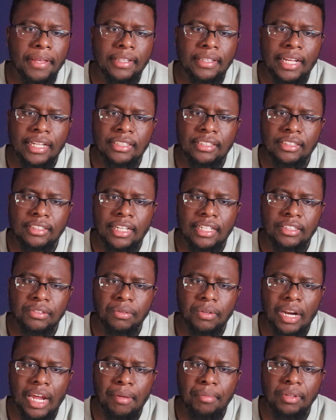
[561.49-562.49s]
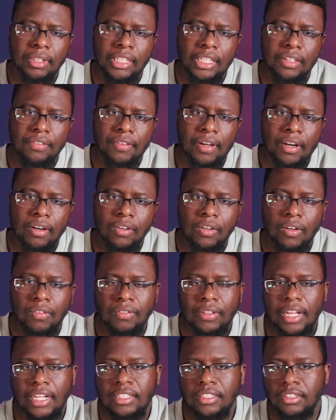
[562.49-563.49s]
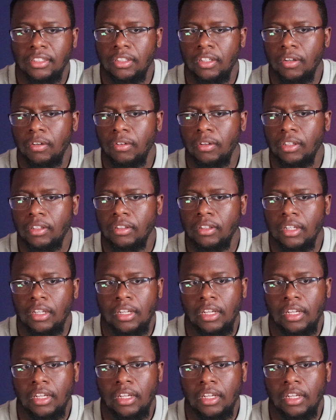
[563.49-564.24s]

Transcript: That's what I believe. I don't know if that's, you know,